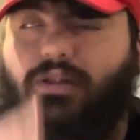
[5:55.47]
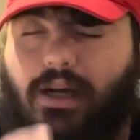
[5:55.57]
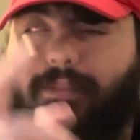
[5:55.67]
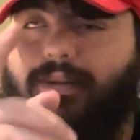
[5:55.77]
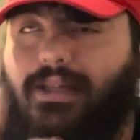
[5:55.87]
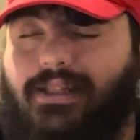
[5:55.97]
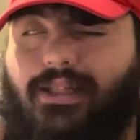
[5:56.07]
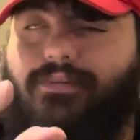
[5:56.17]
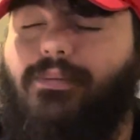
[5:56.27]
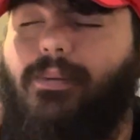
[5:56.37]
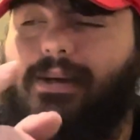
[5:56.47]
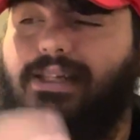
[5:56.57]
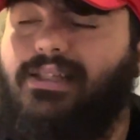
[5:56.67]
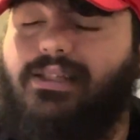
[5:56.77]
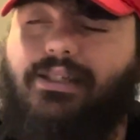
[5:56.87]
I'm gonna leave him on my
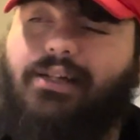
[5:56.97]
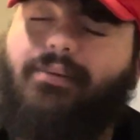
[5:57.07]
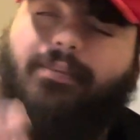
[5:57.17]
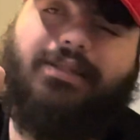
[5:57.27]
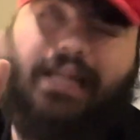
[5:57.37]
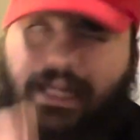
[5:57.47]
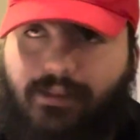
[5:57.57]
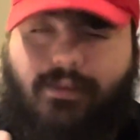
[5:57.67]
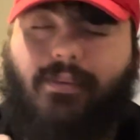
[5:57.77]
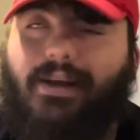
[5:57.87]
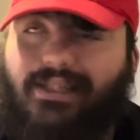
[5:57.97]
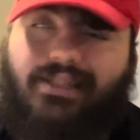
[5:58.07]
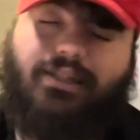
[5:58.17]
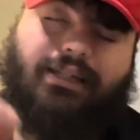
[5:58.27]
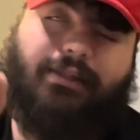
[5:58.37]
Instagram. I'm gonna tag him on my
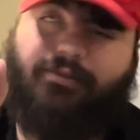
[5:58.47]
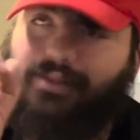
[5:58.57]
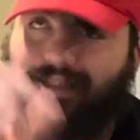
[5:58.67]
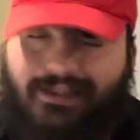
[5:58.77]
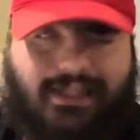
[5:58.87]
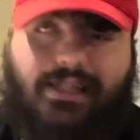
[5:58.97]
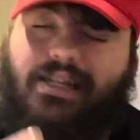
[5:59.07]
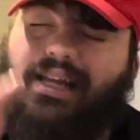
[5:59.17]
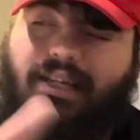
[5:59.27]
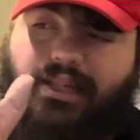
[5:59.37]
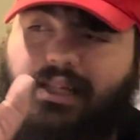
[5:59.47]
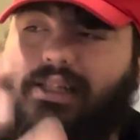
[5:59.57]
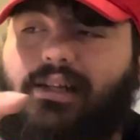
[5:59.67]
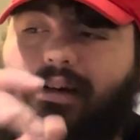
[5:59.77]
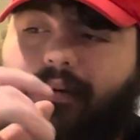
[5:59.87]
Instagram so we can see it and he
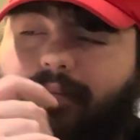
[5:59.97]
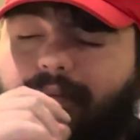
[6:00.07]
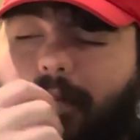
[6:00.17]
can, um,